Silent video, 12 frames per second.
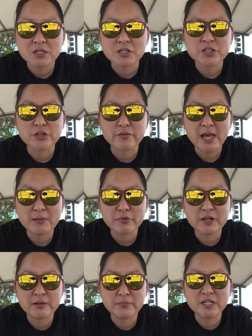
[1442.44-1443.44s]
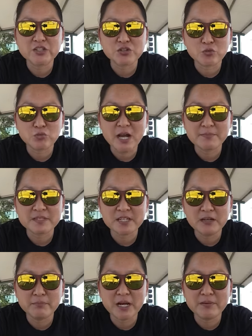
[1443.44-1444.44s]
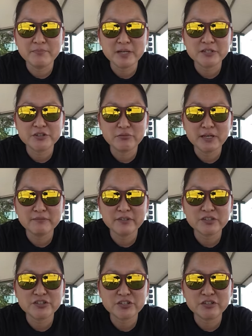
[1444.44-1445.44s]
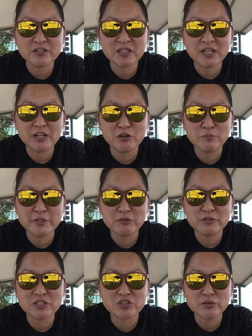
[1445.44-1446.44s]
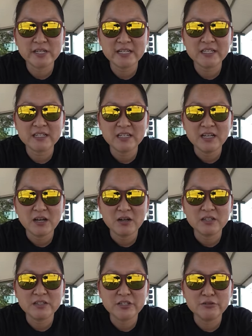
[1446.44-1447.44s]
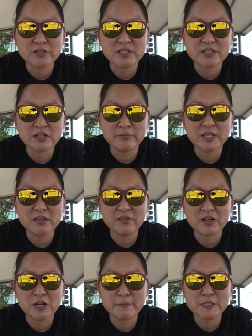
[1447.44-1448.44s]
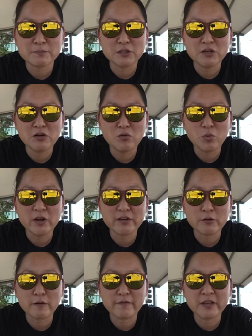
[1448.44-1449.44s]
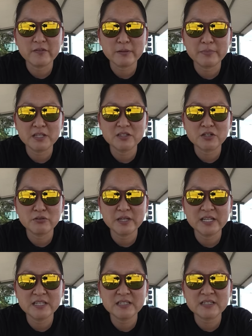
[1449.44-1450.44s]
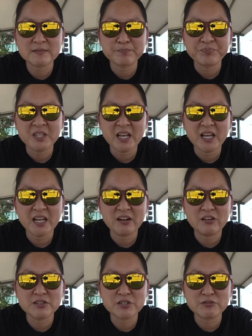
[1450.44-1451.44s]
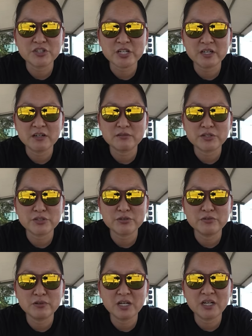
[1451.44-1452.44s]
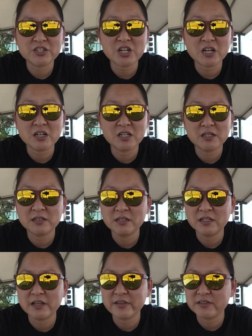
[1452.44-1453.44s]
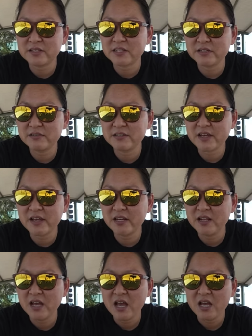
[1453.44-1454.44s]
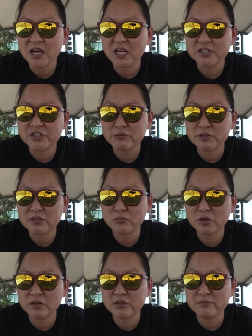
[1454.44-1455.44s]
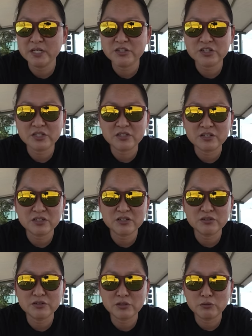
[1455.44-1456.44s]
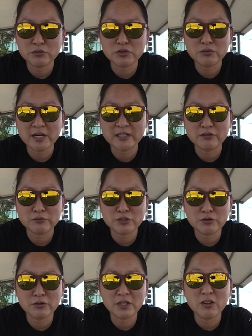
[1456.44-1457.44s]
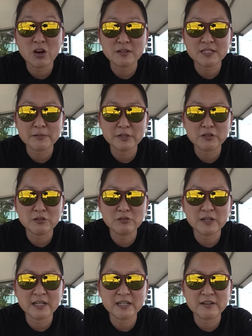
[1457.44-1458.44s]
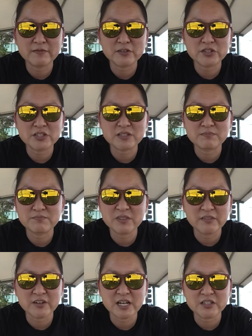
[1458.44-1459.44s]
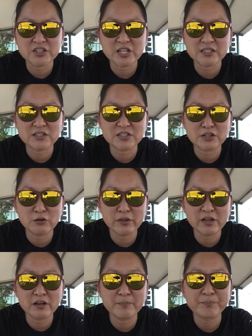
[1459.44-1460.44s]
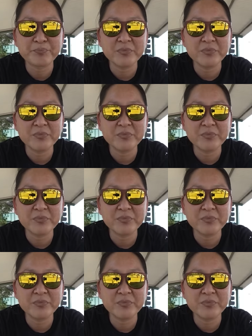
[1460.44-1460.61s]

So that pretty much wraps up my bento adventure. I hope you enjoyed it. You can tell me in the comments below where your favorite bento is. And also shout out to Chaka, I think that's how you say it. She was the one who mentioned to go to Higoto a long time ago, and I never had a chance to go there.